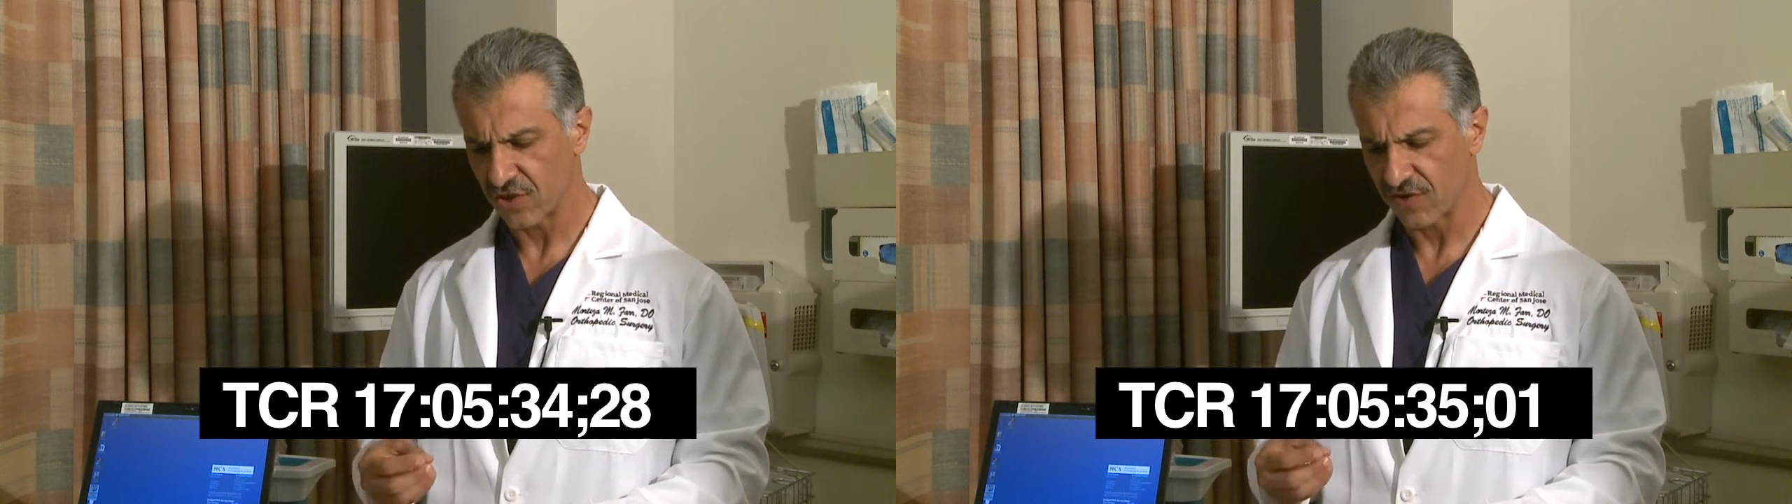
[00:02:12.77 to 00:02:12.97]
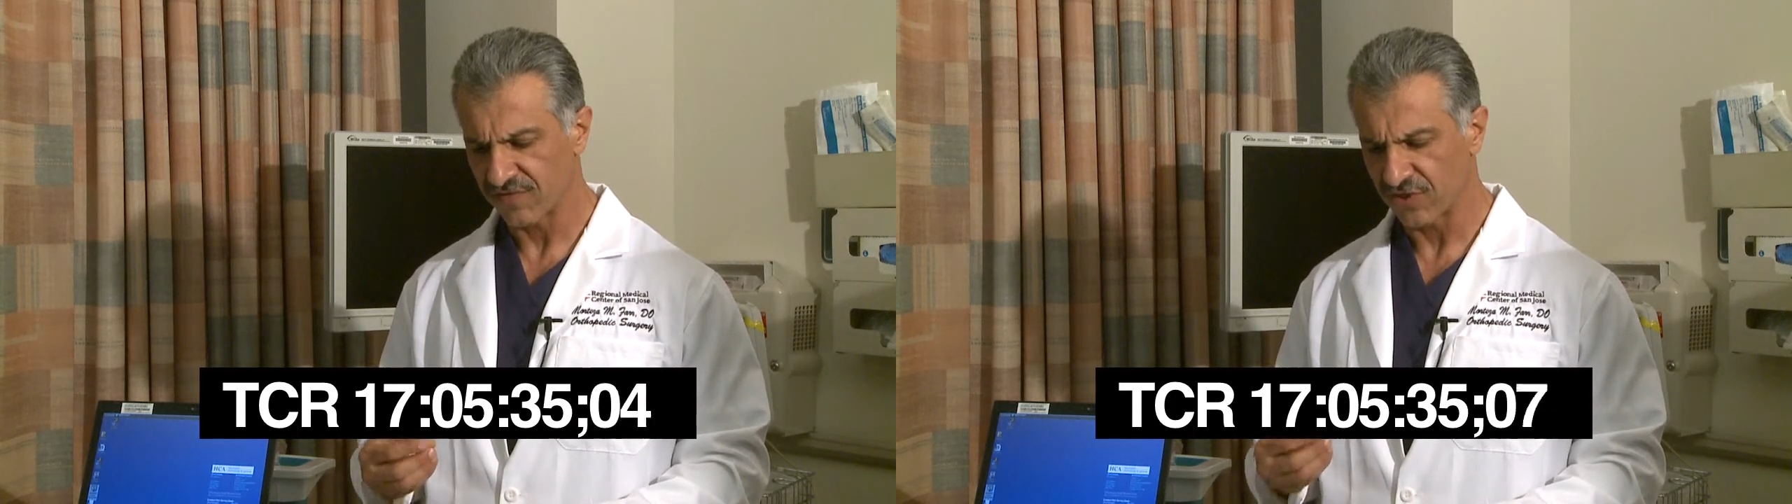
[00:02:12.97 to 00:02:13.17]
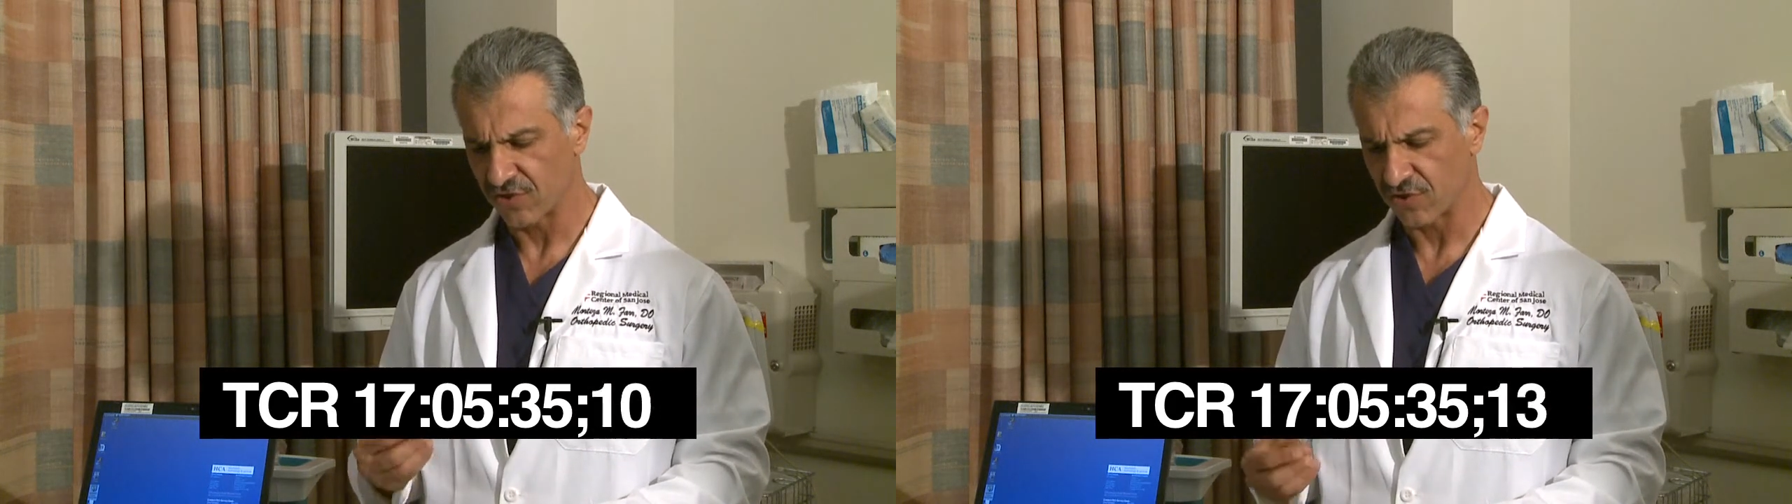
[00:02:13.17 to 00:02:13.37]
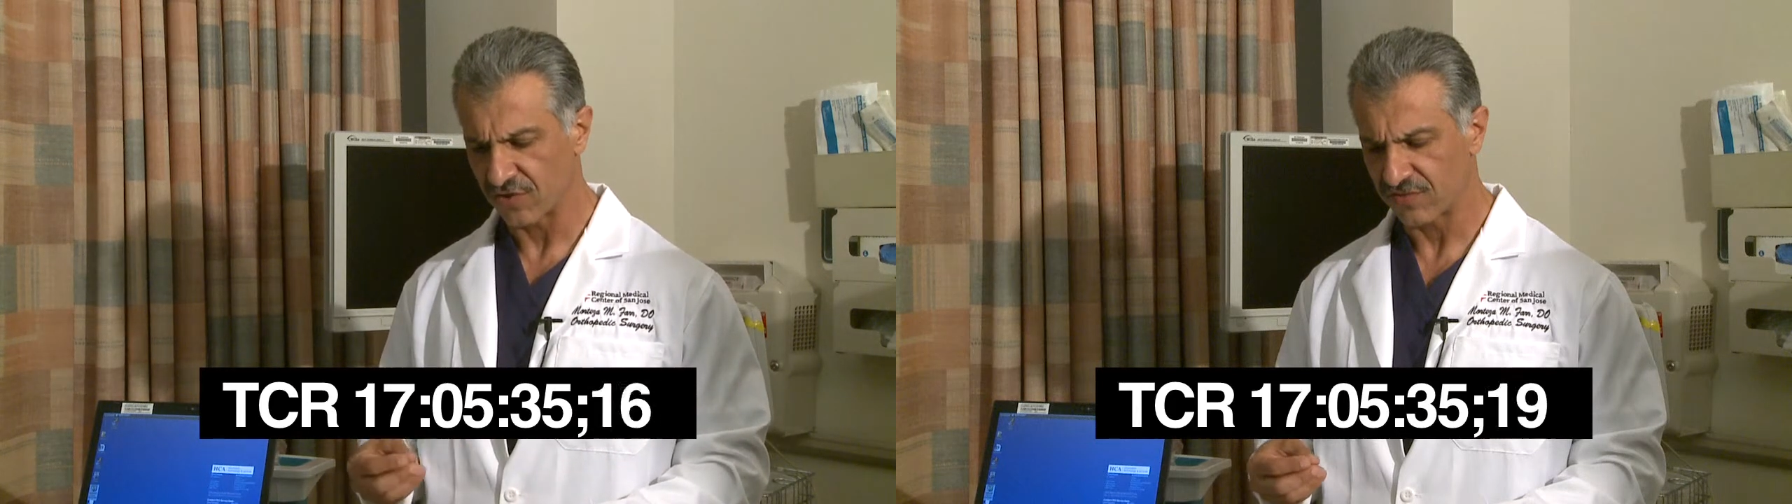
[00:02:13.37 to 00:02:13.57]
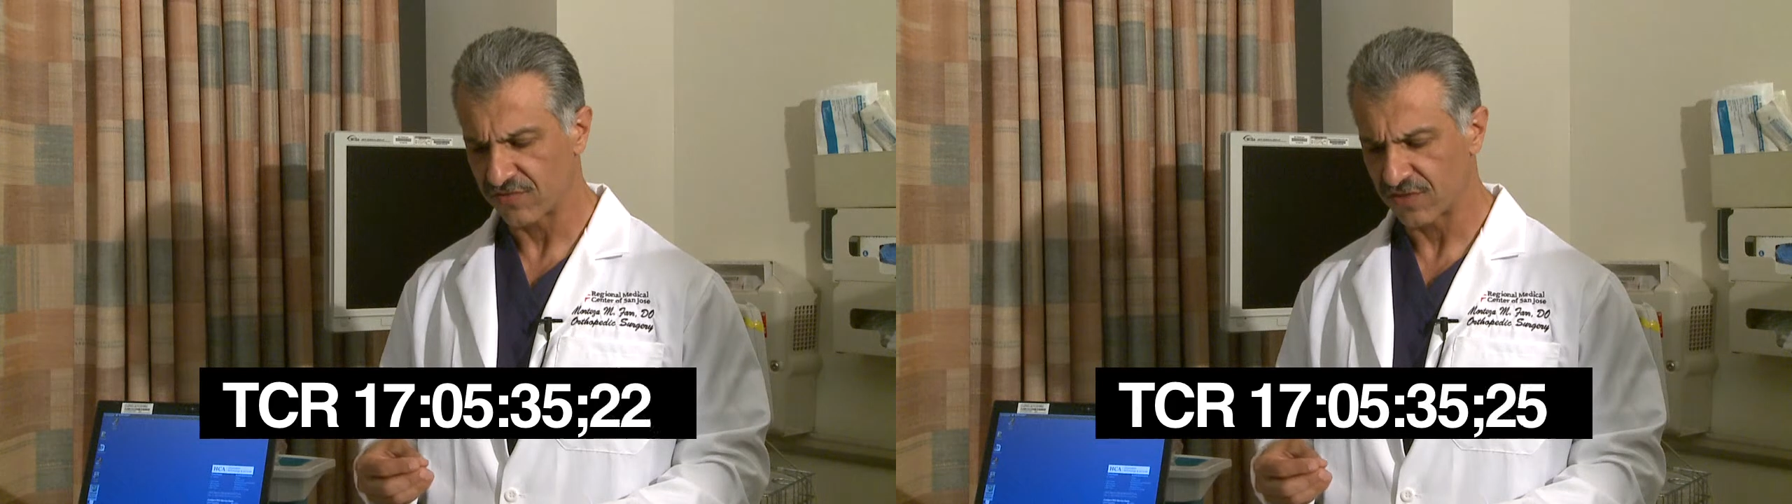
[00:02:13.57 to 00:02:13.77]
of the
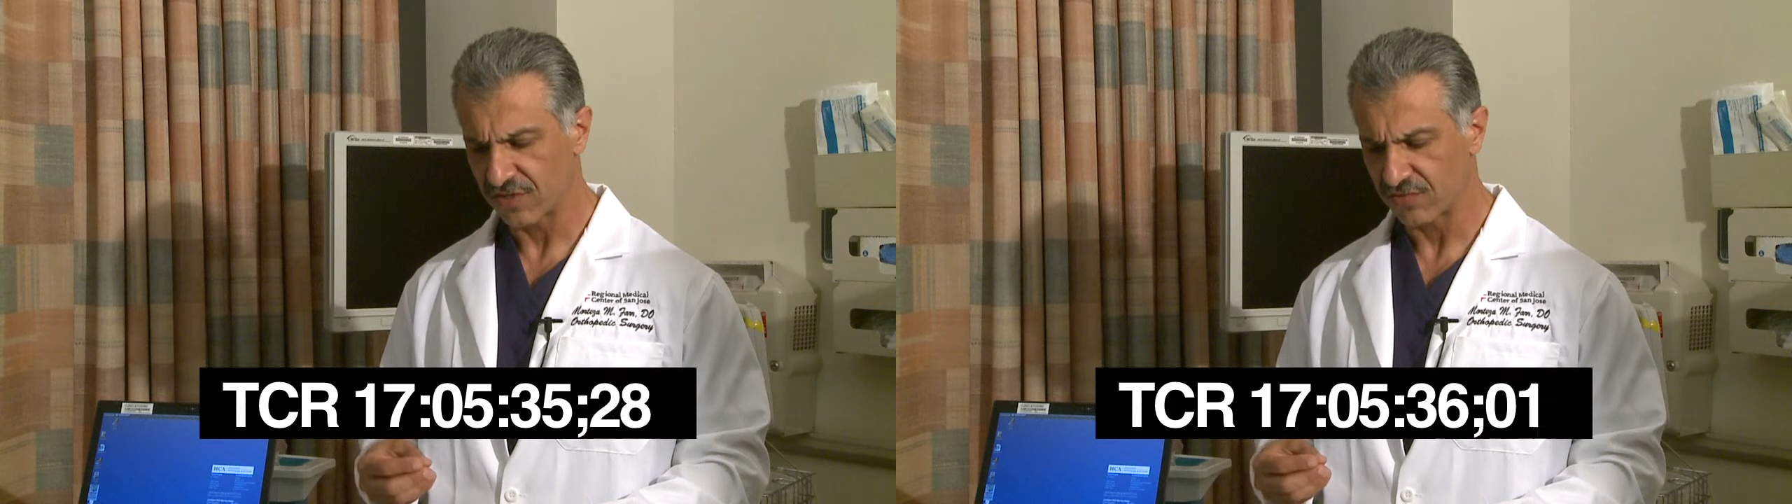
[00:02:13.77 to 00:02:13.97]
nerve